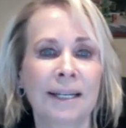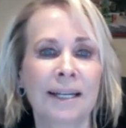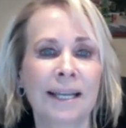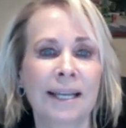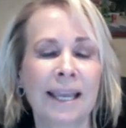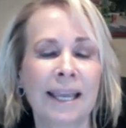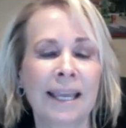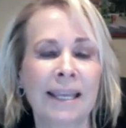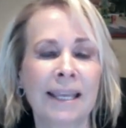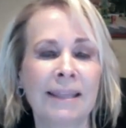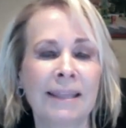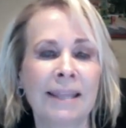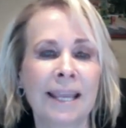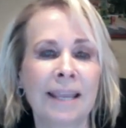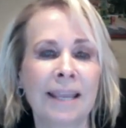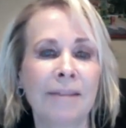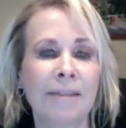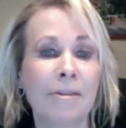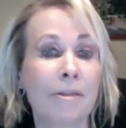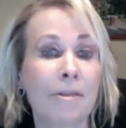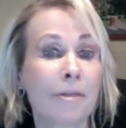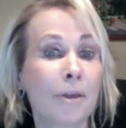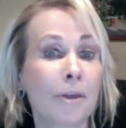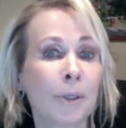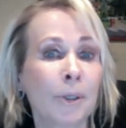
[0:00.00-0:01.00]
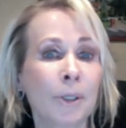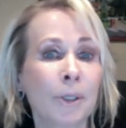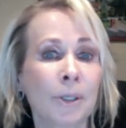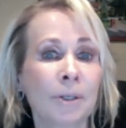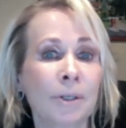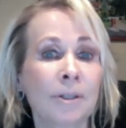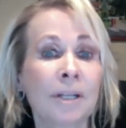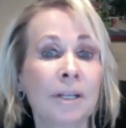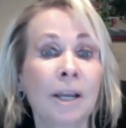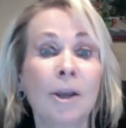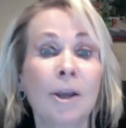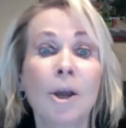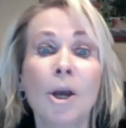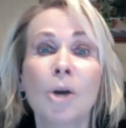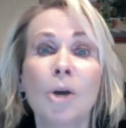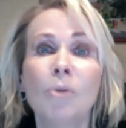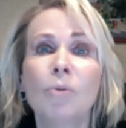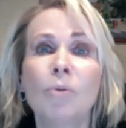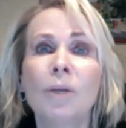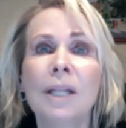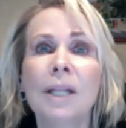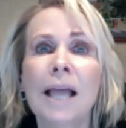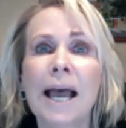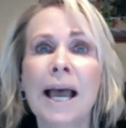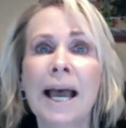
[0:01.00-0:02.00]
And then third,
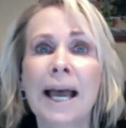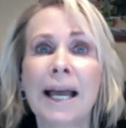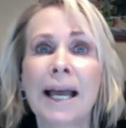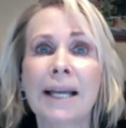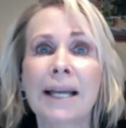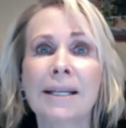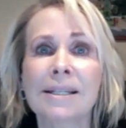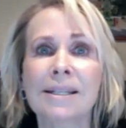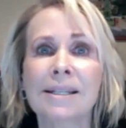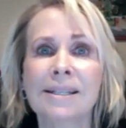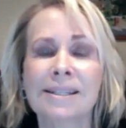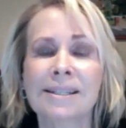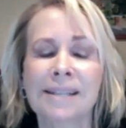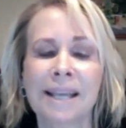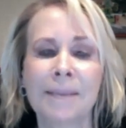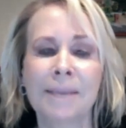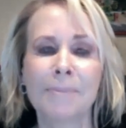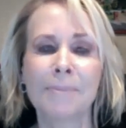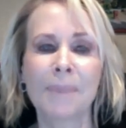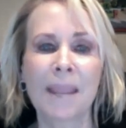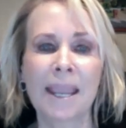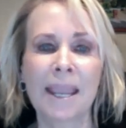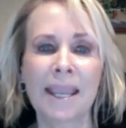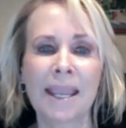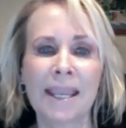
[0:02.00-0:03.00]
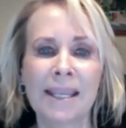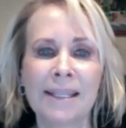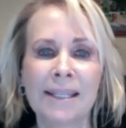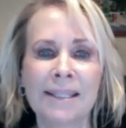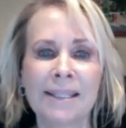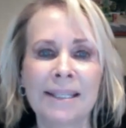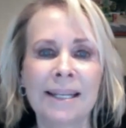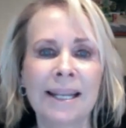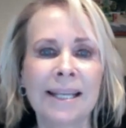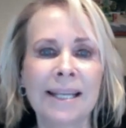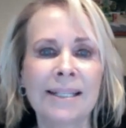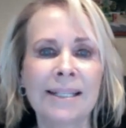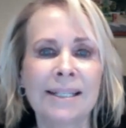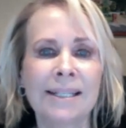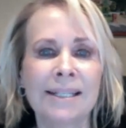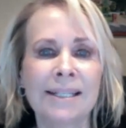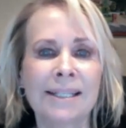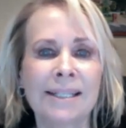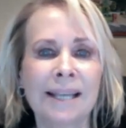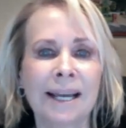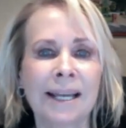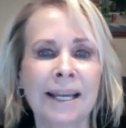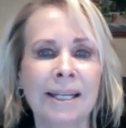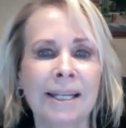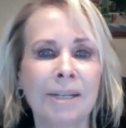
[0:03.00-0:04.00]
relax. In today's
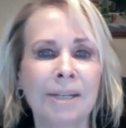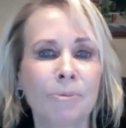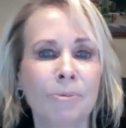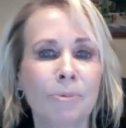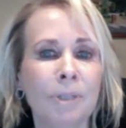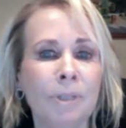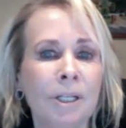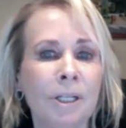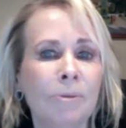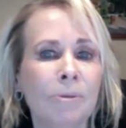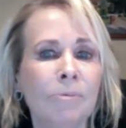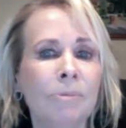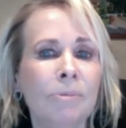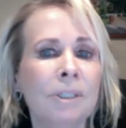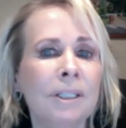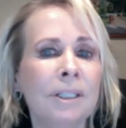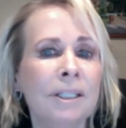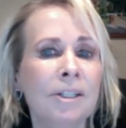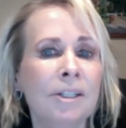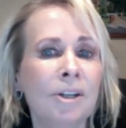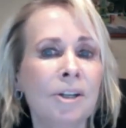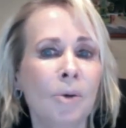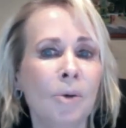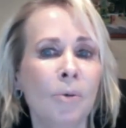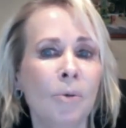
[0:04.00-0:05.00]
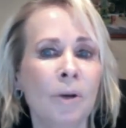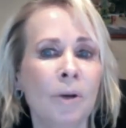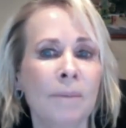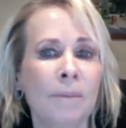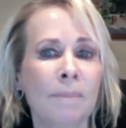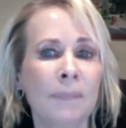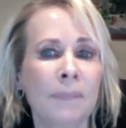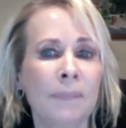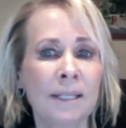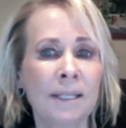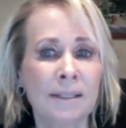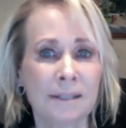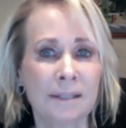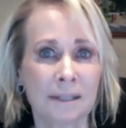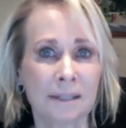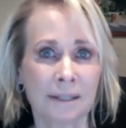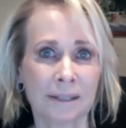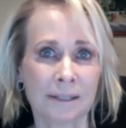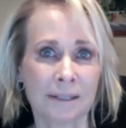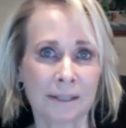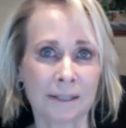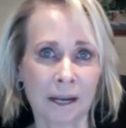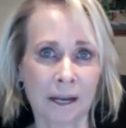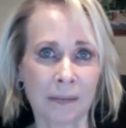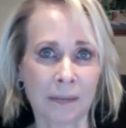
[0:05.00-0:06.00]
society, we don't really know what it means to
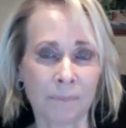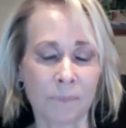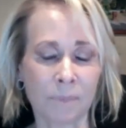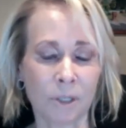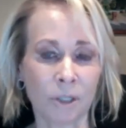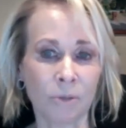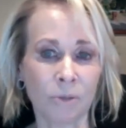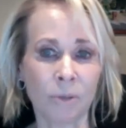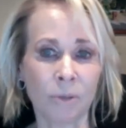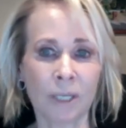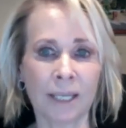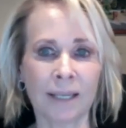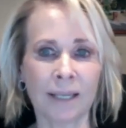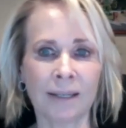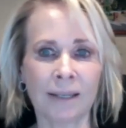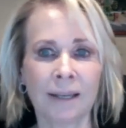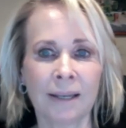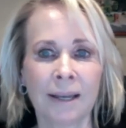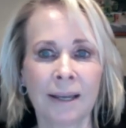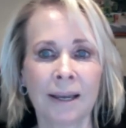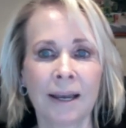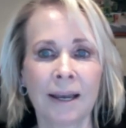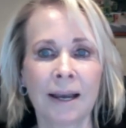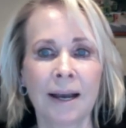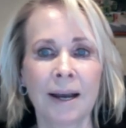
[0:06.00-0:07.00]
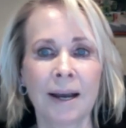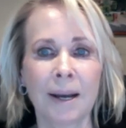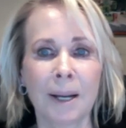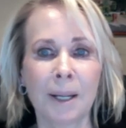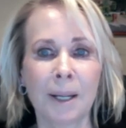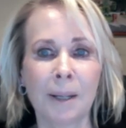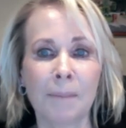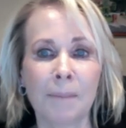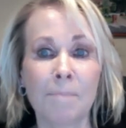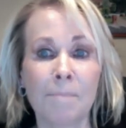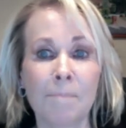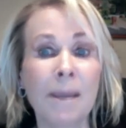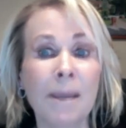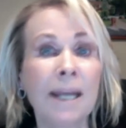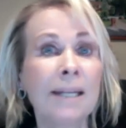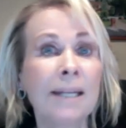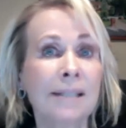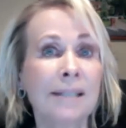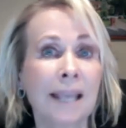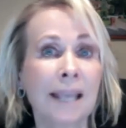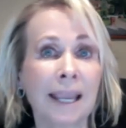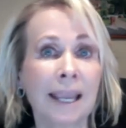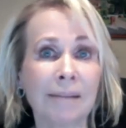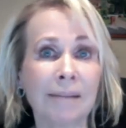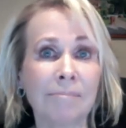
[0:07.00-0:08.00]
stop doing.
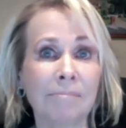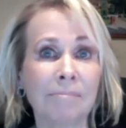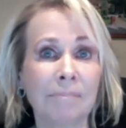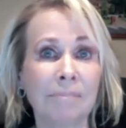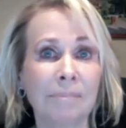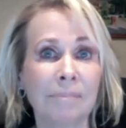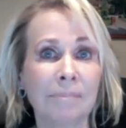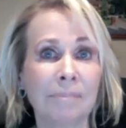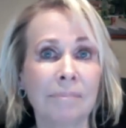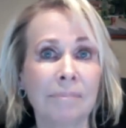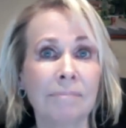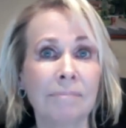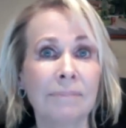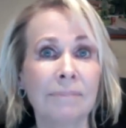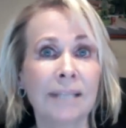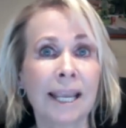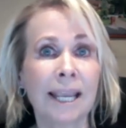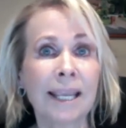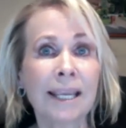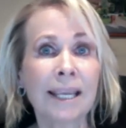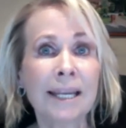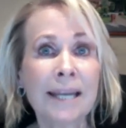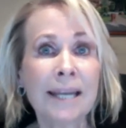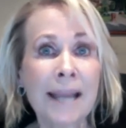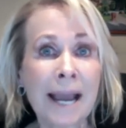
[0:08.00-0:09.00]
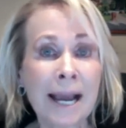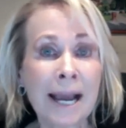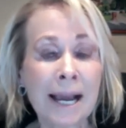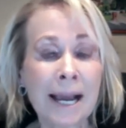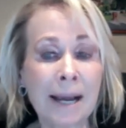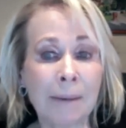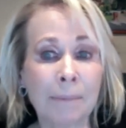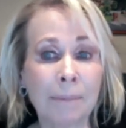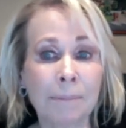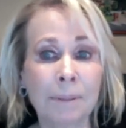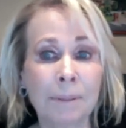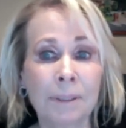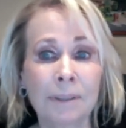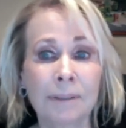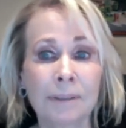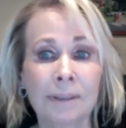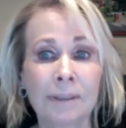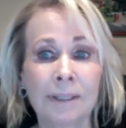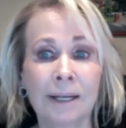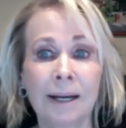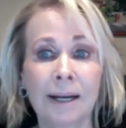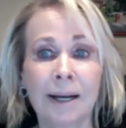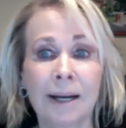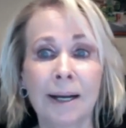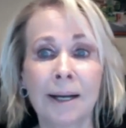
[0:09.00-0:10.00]
Meditate, take a nap,
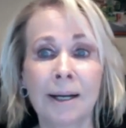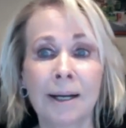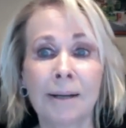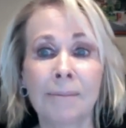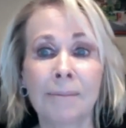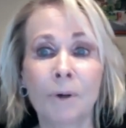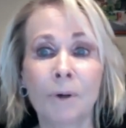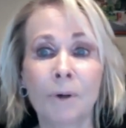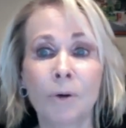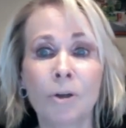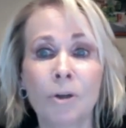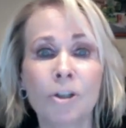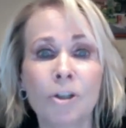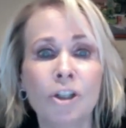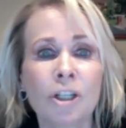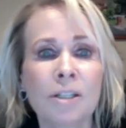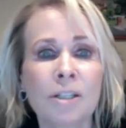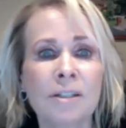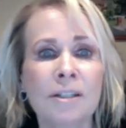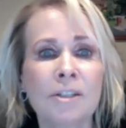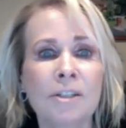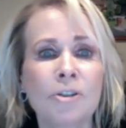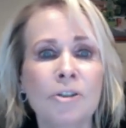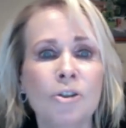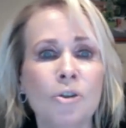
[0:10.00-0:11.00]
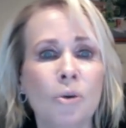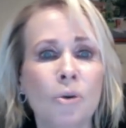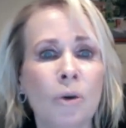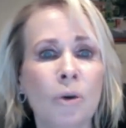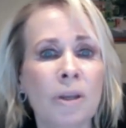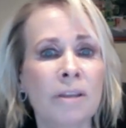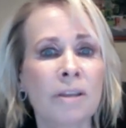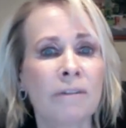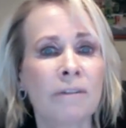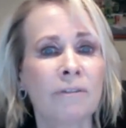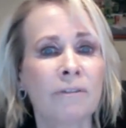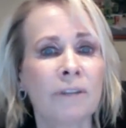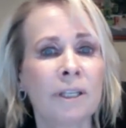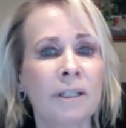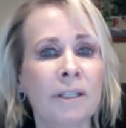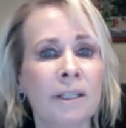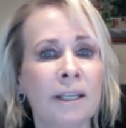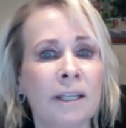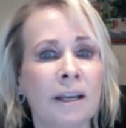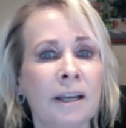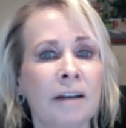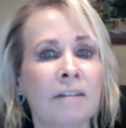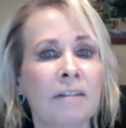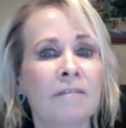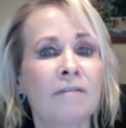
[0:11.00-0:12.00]
or just enjoy the
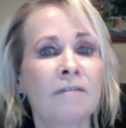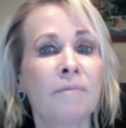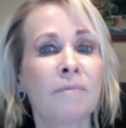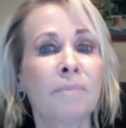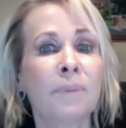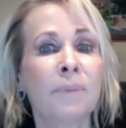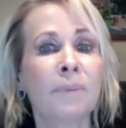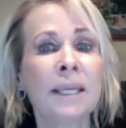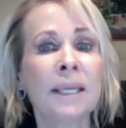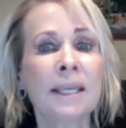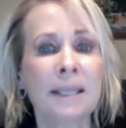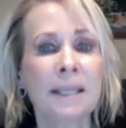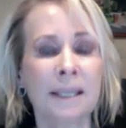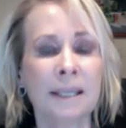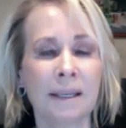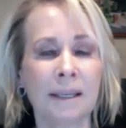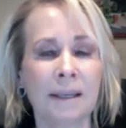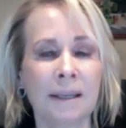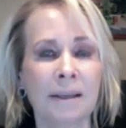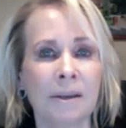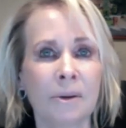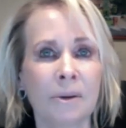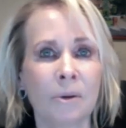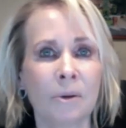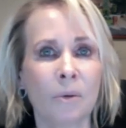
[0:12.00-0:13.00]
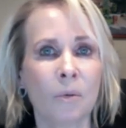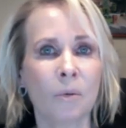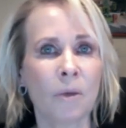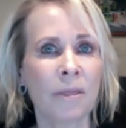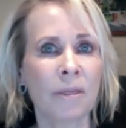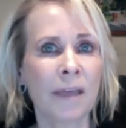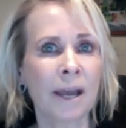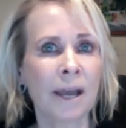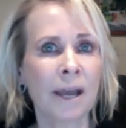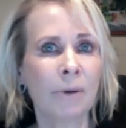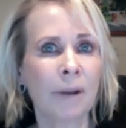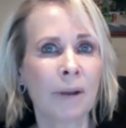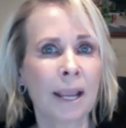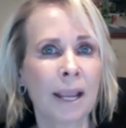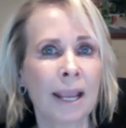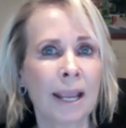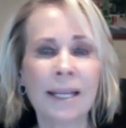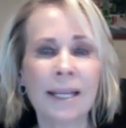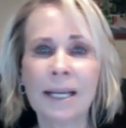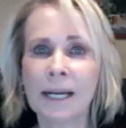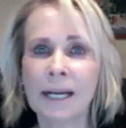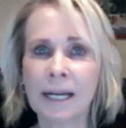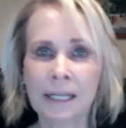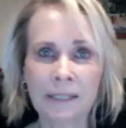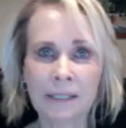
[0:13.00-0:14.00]
feeling of being without
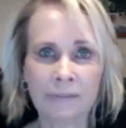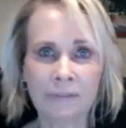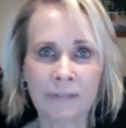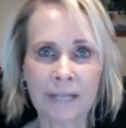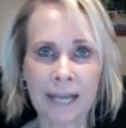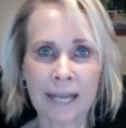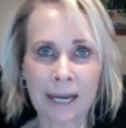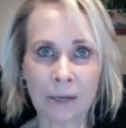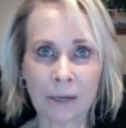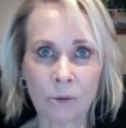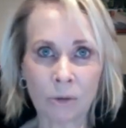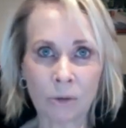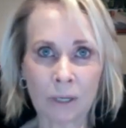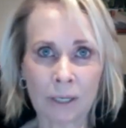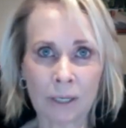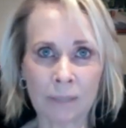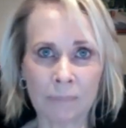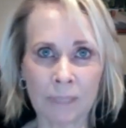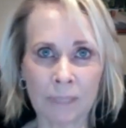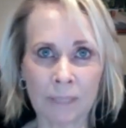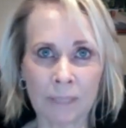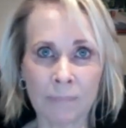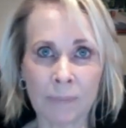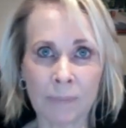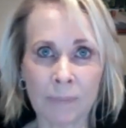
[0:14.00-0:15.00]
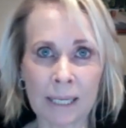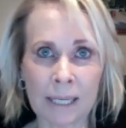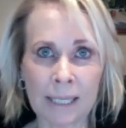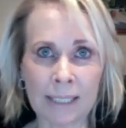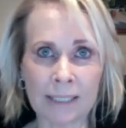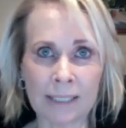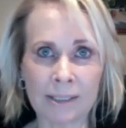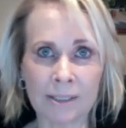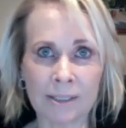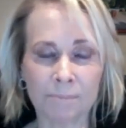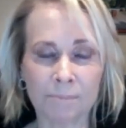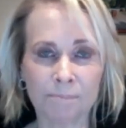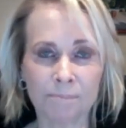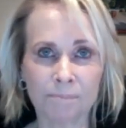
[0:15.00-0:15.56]
any kind of an outcome in mind.